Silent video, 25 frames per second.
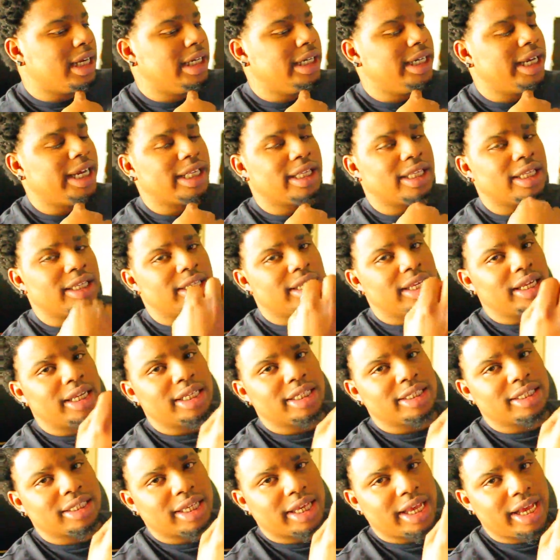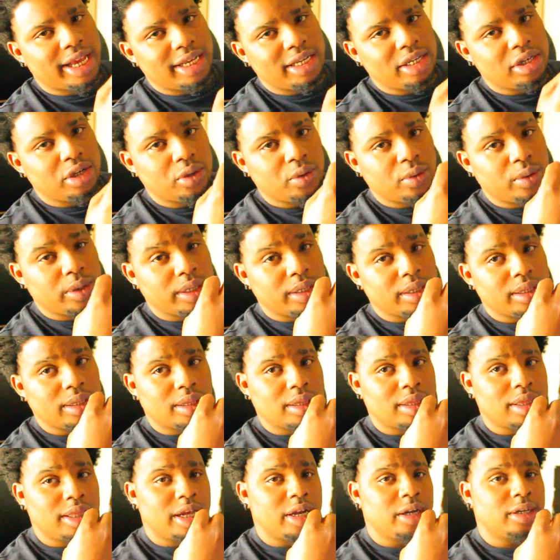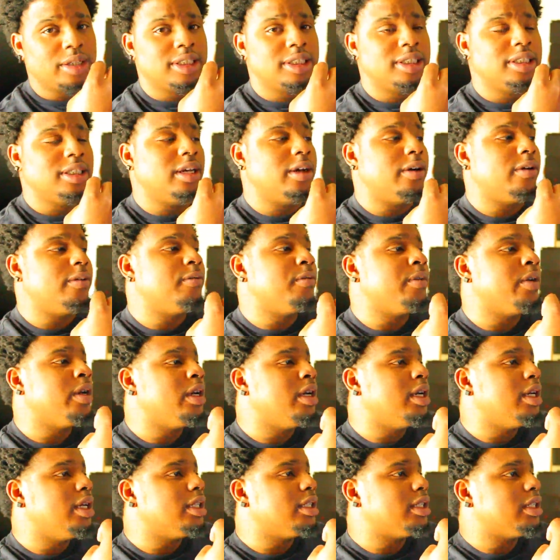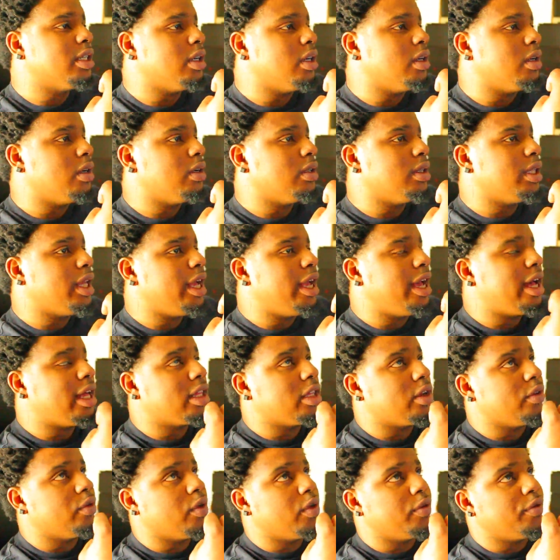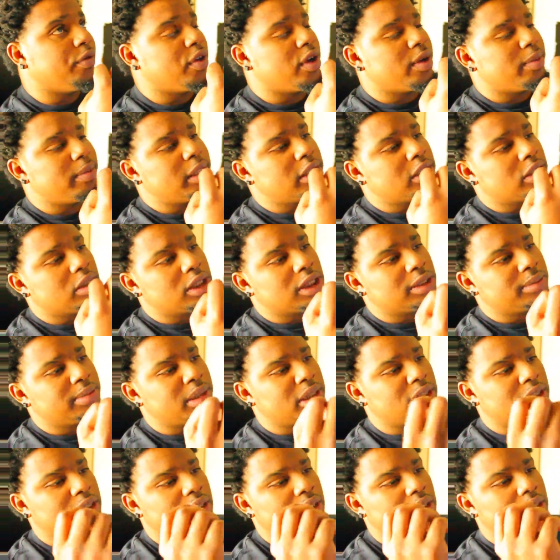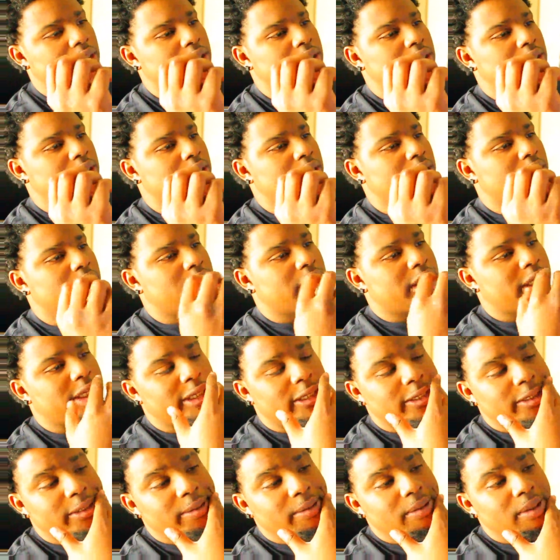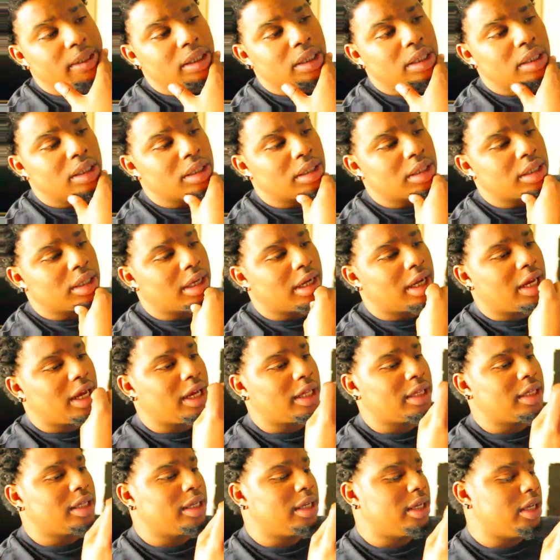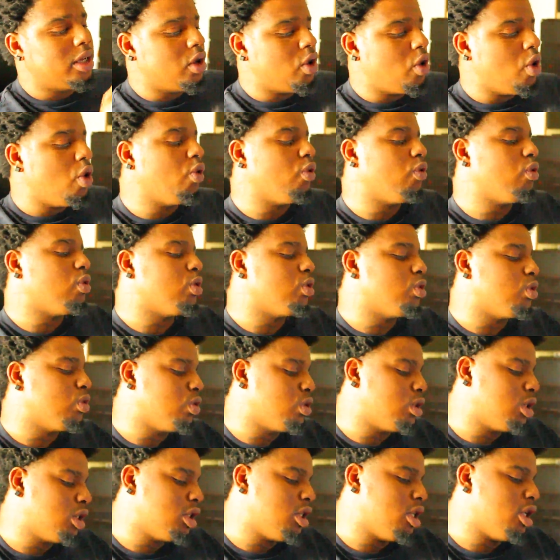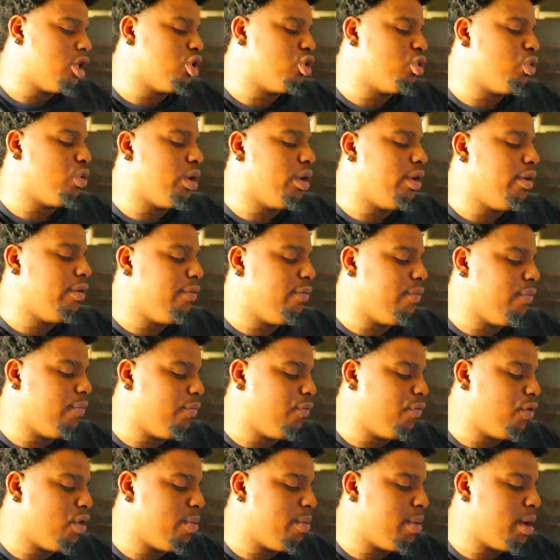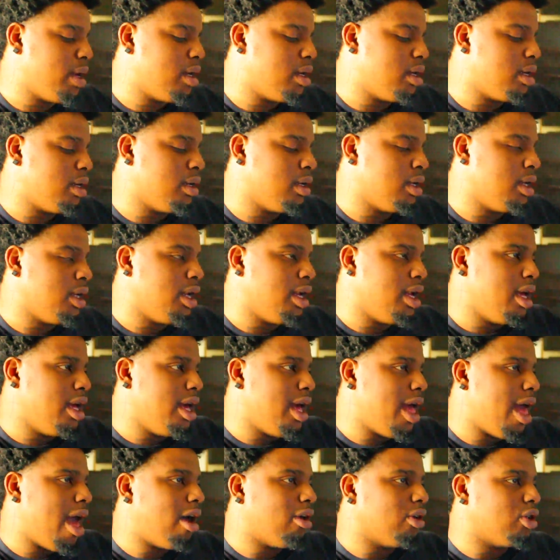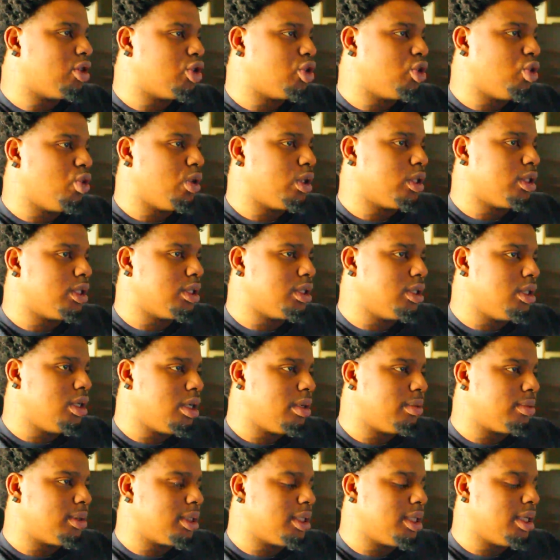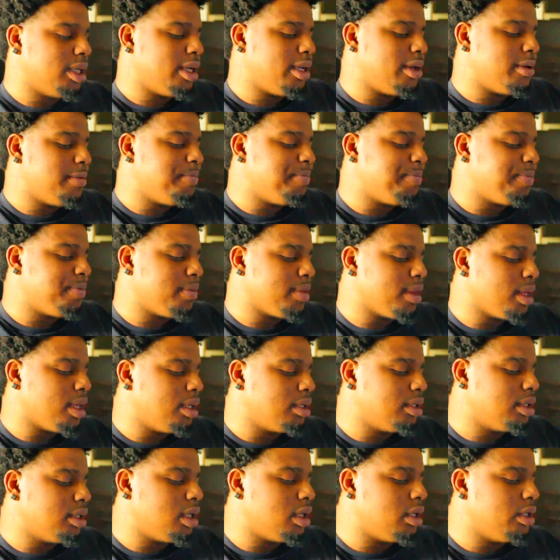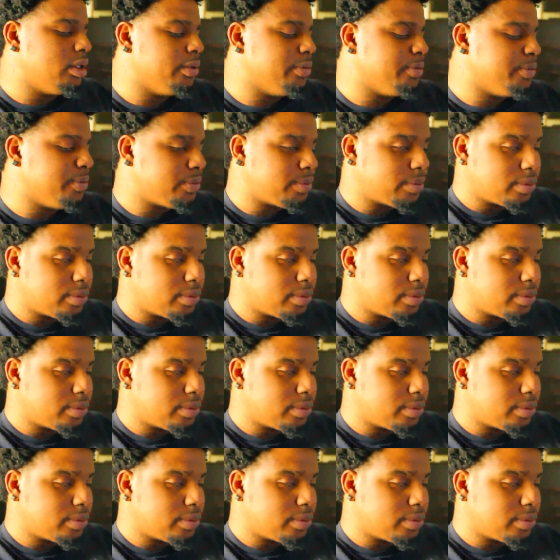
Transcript: that the dentist can't do it theirself. So they have to refer me to a specialist, and I have to get oral surgery from a outsource, you know what I'm saying? So